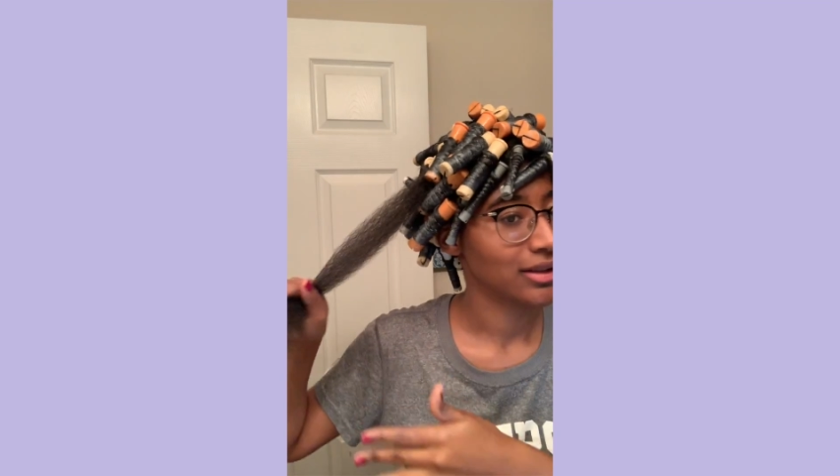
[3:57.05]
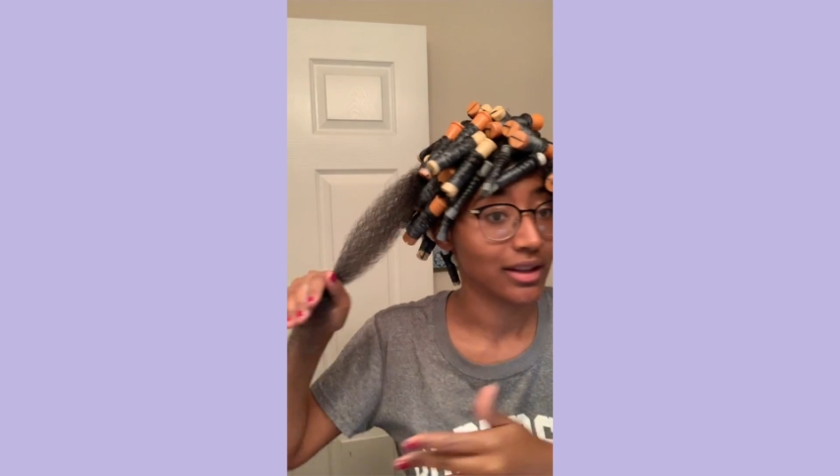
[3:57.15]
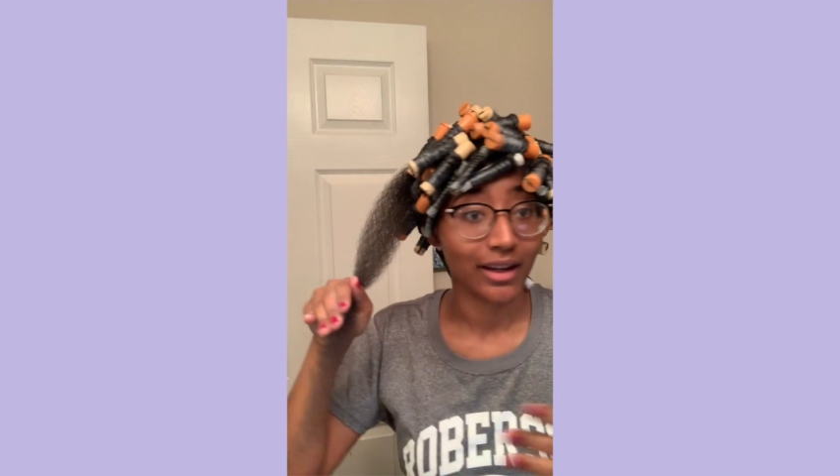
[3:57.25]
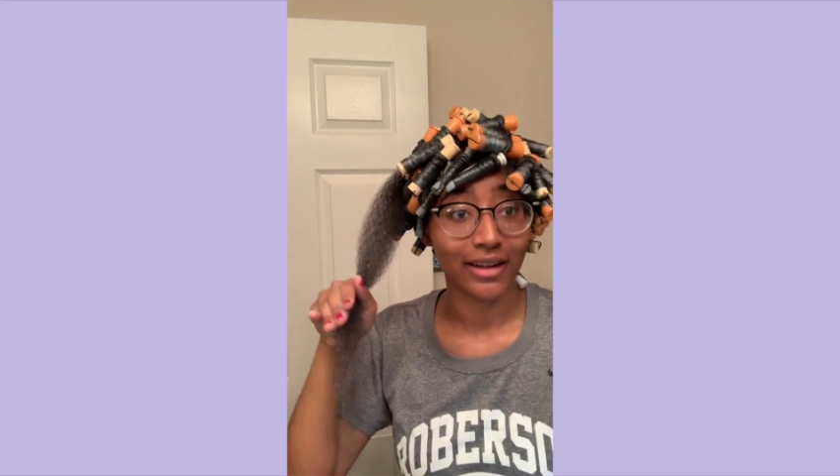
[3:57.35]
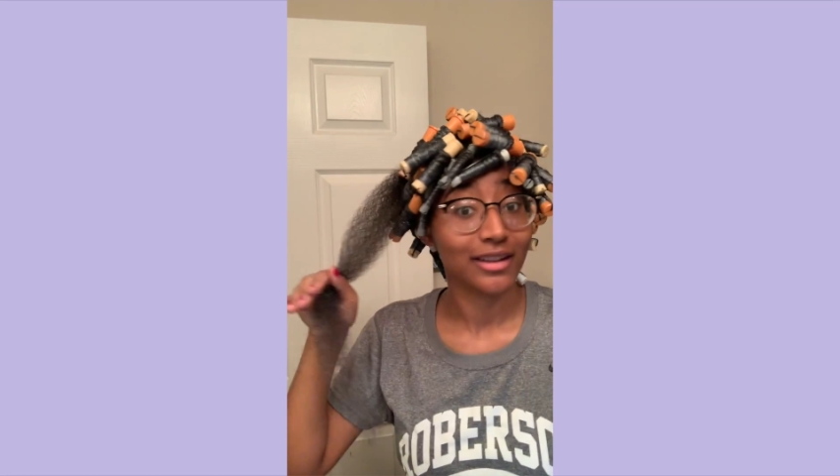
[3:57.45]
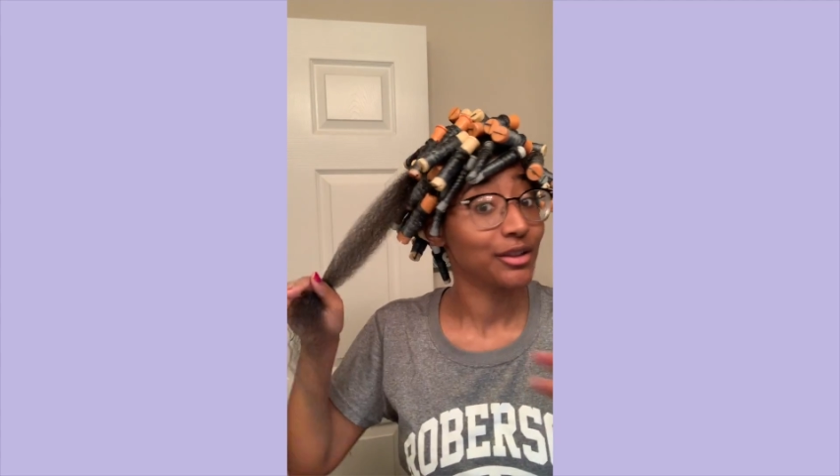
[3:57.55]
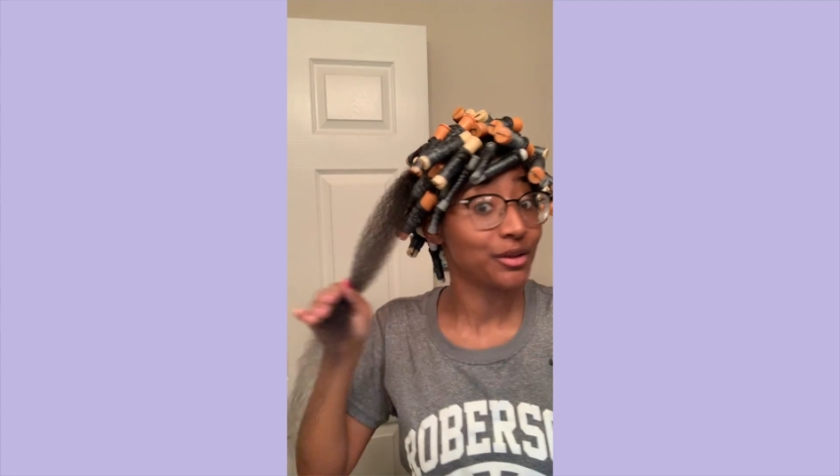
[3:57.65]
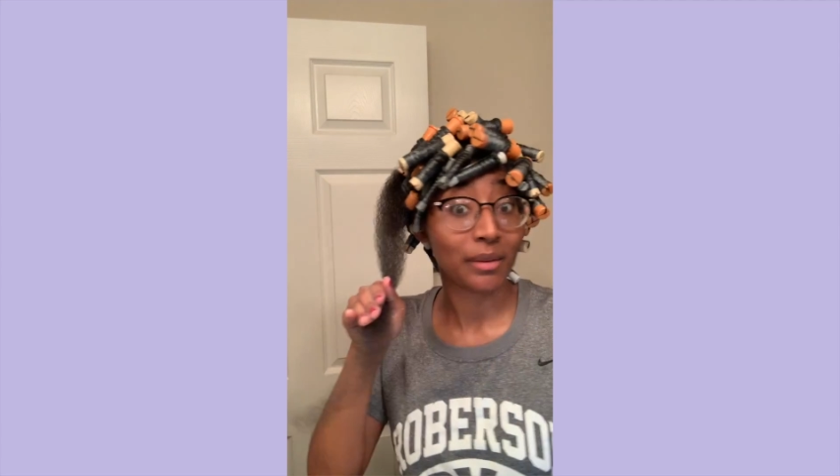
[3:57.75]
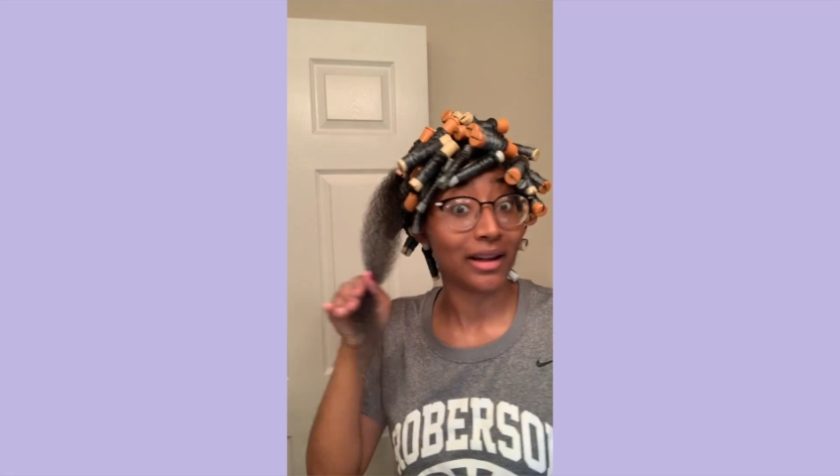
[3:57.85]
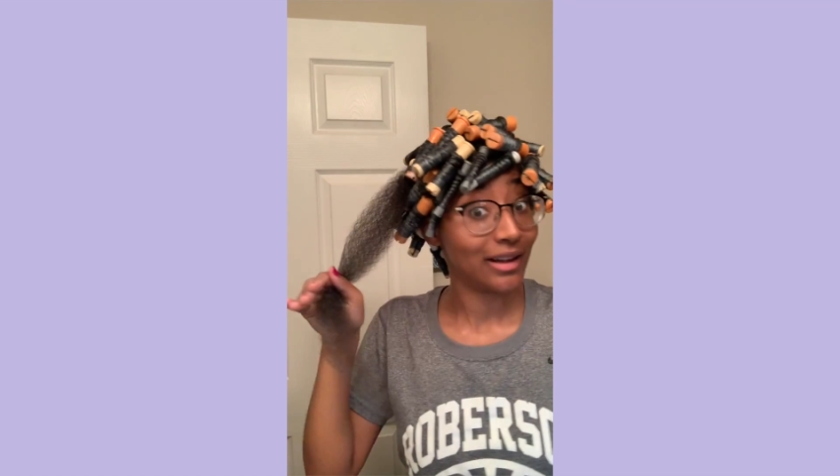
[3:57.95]
like this is
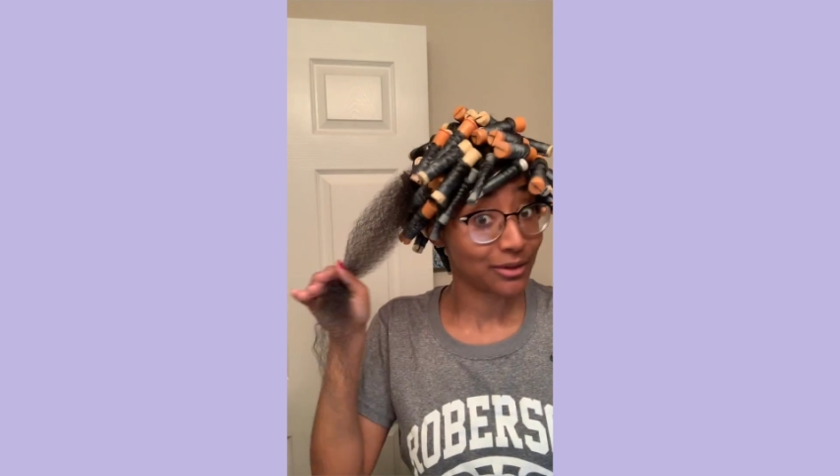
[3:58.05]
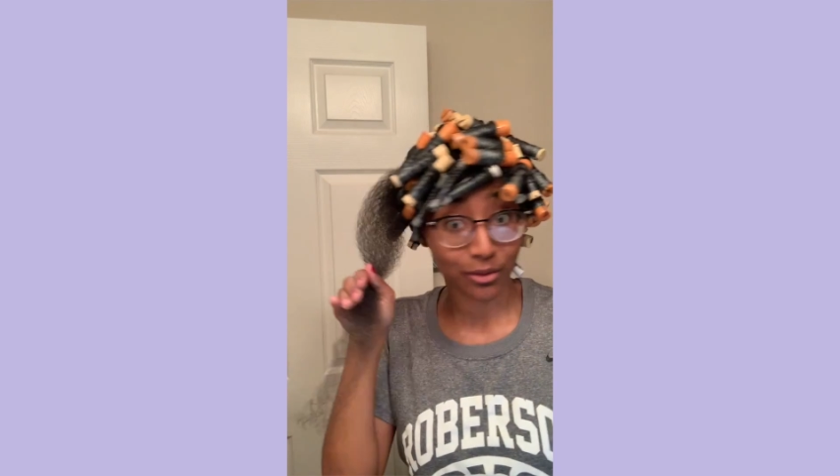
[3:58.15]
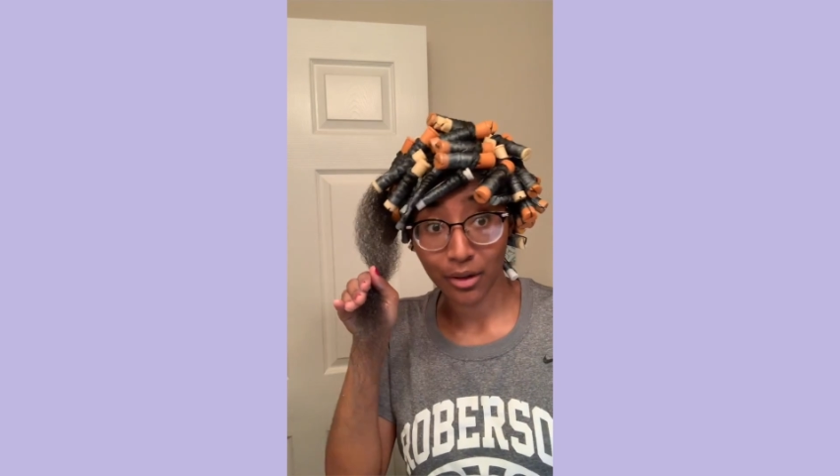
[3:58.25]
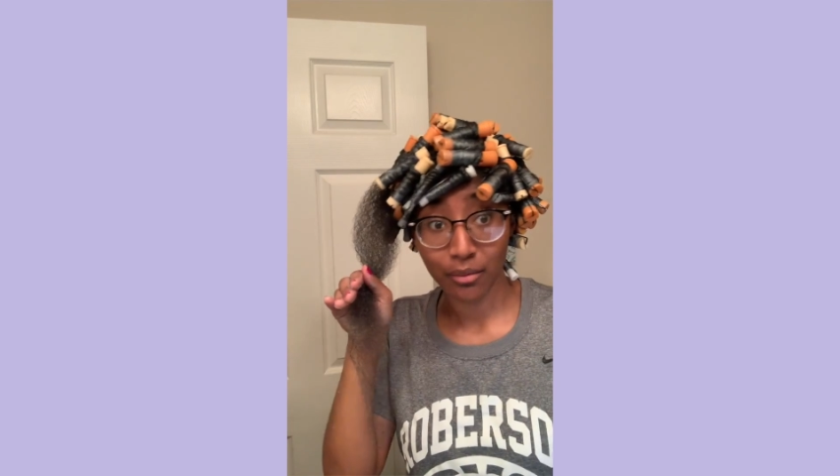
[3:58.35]
my last one,